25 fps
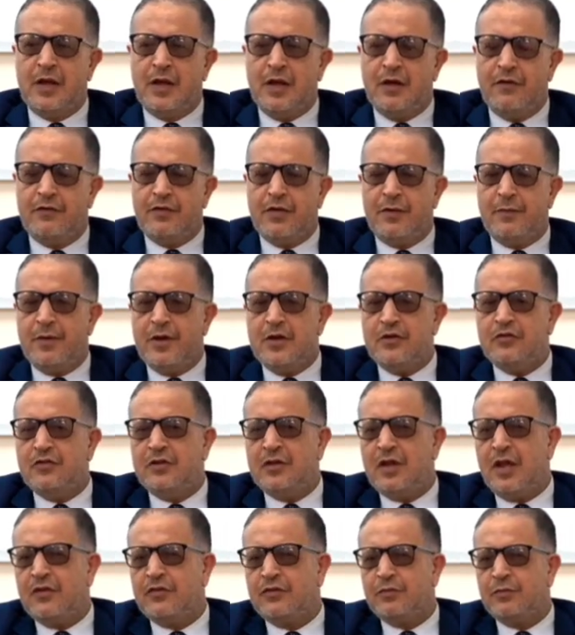If the
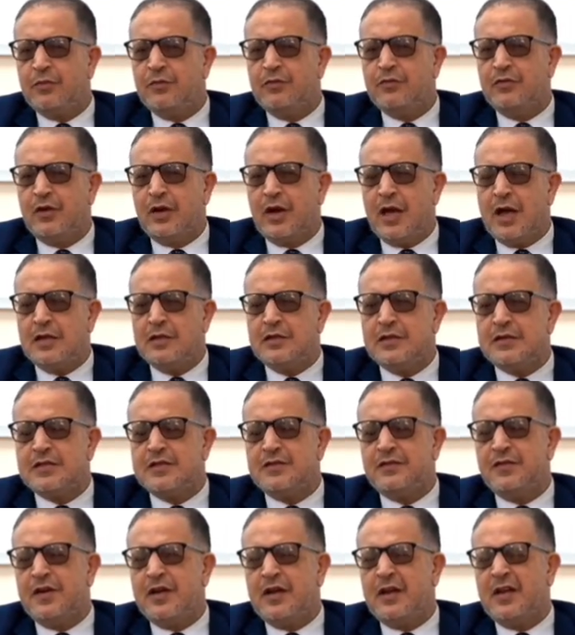patient has spondylitis, it's
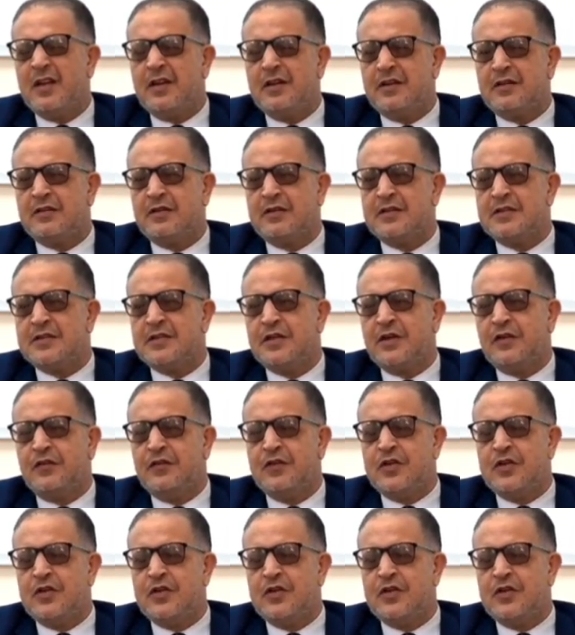a very characteristic